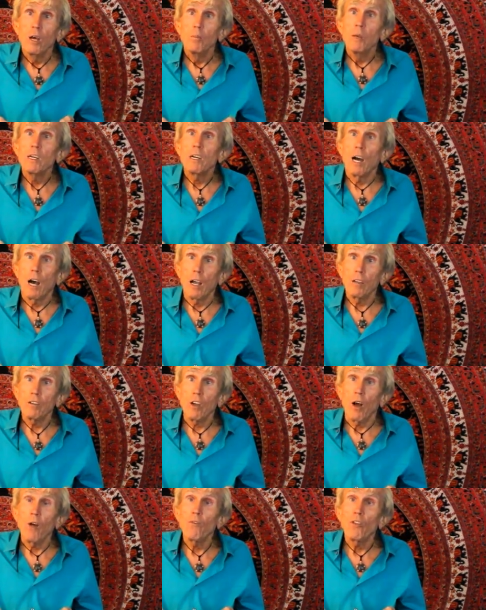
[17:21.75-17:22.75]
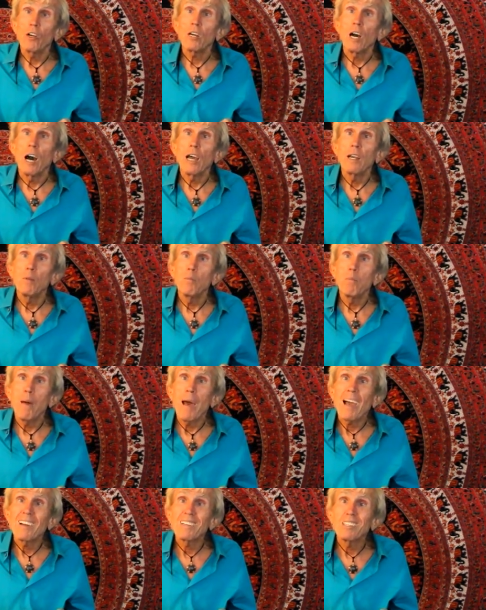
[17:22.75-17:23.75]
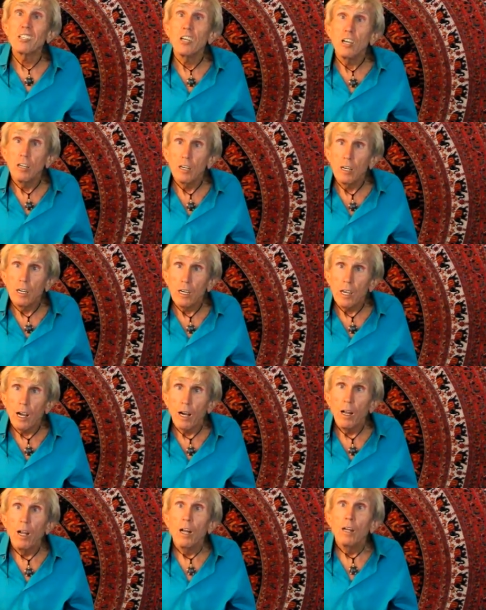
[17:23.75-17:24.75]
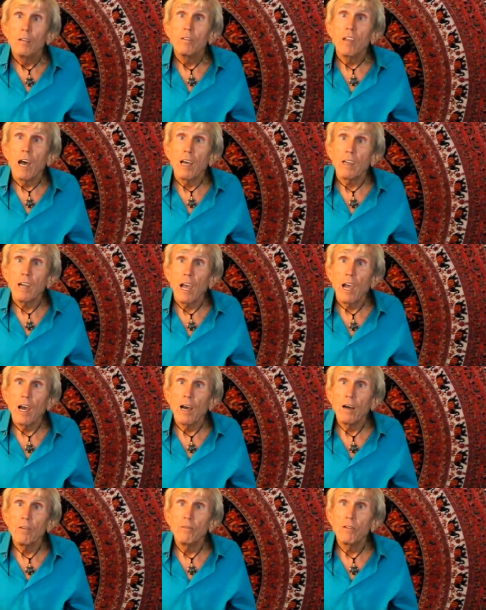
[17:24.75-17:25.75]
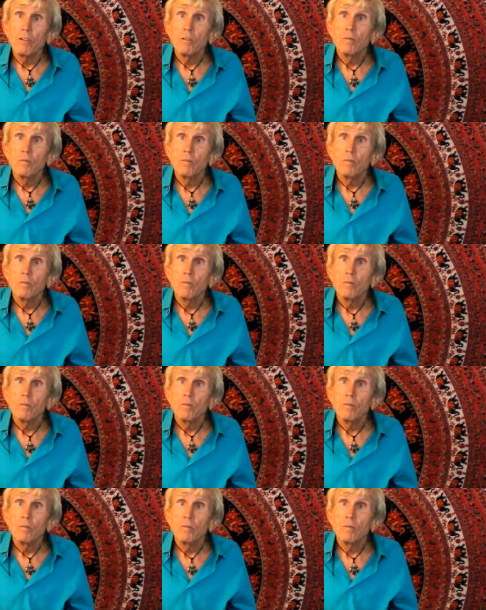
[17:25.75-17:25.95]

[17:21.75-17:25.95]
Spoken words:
because of the kind of bacteria that have